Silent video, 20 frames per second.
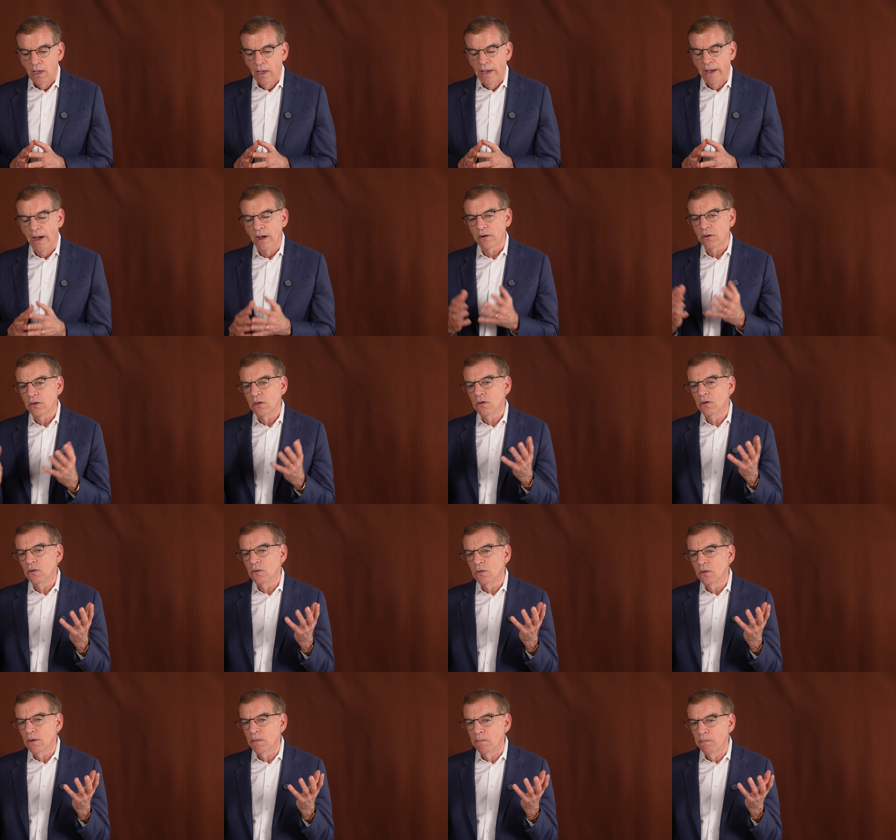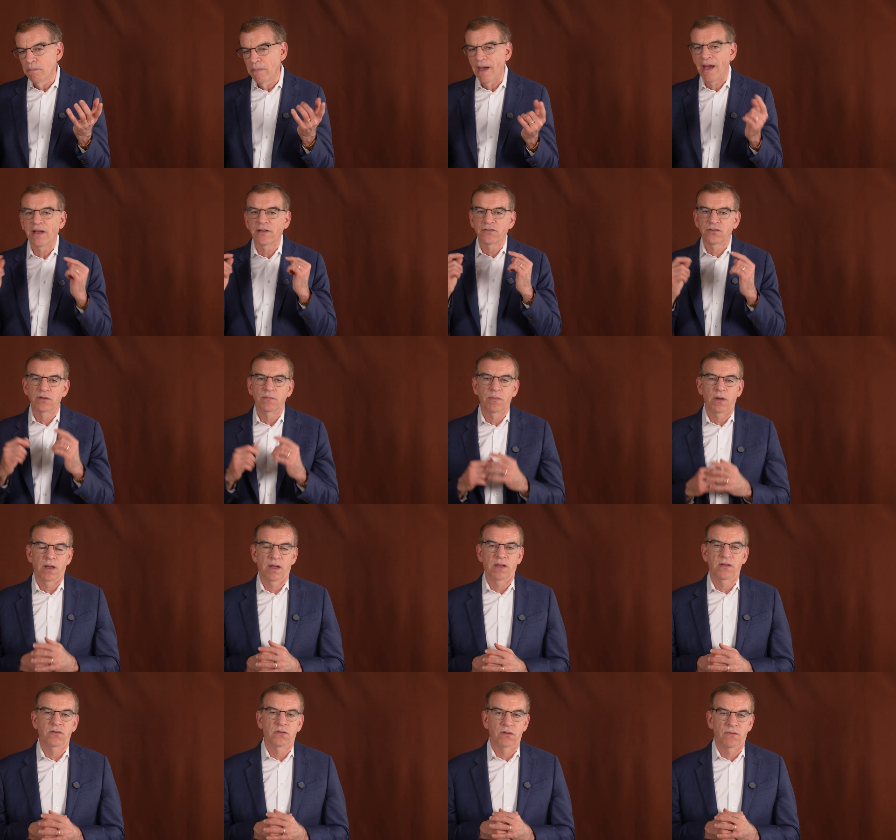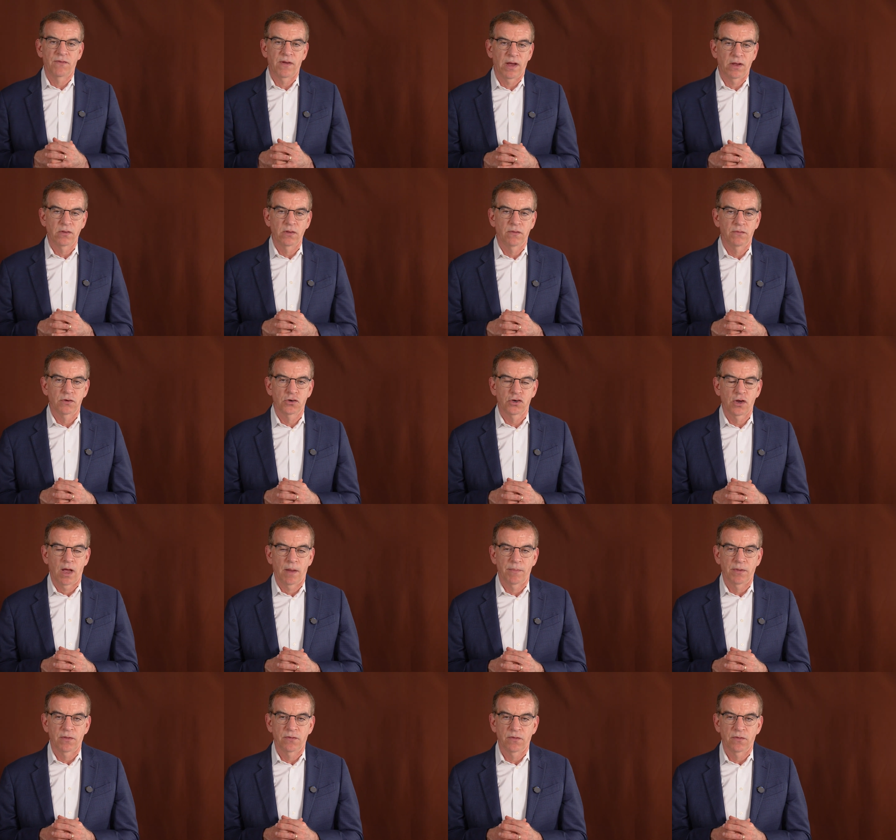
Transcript: How do you maximize the value of a shopping